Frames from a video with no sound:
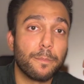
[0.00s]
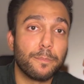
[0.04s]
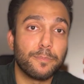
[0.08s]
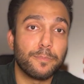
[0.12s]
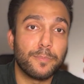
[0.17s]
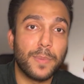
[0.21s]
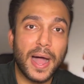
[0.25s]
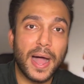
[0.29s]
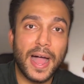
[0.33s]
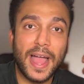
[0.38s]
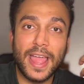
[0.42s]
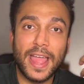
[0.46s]

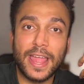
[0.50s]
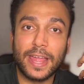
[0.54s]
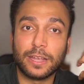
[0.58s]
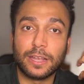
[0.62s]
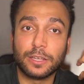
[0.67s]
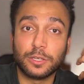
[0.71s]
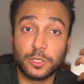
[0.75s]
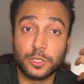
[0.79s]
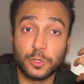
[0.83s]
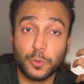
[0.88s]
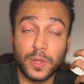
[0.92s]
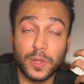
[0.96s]
by
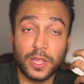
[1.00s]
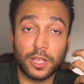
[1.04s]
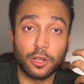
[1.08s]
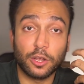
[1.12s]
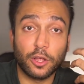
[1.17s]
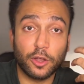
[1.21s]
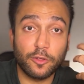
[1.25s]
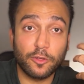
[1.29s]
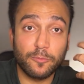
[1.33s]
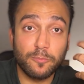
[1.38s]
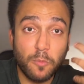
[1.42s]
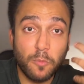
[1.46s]
doing a
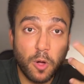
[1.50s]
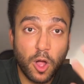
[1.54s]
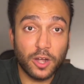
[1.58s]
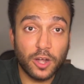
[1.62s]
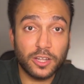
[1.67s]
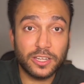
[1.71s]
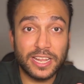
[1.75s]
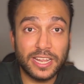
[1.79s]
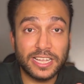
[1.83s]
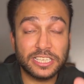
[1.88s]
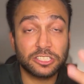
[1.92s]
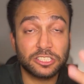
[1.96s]
lot of
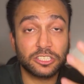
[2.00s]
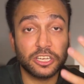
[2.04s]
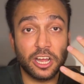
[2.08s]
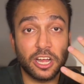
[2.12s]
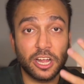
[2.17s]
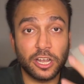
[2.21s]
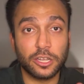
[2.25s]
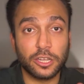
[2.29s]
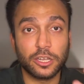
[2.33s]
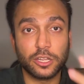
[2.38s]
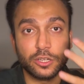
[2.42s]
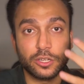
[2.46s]
mock tests
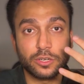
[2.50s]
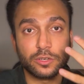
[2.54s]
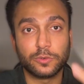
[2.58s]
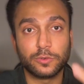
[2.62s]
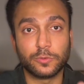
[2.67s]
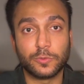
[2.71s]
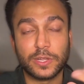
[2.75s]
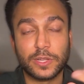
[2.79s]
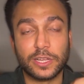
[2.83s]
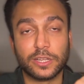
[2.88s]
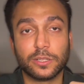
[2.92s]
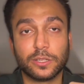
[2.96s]
under
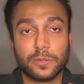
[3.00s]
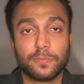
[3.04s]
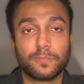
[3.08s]
real